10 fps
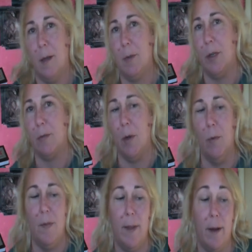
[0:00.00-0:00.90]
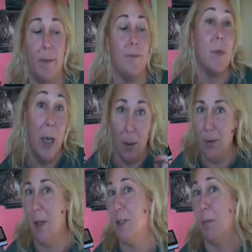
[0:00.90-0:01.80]
I'm going to throw in there
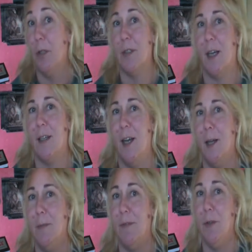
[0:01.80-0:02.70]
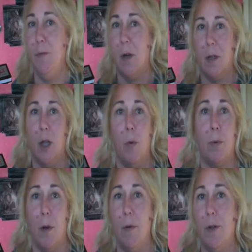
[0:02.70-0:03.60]
helpfulentrepreneur.com If you want to go
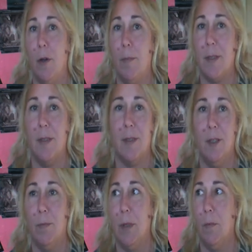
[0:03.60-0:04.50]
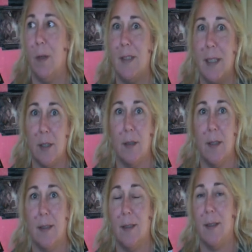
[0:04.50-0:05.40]
pro in your business and you really want to take it to the
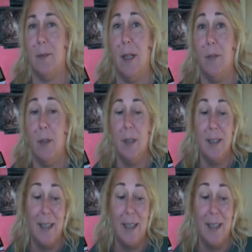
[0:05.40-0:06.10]
next level,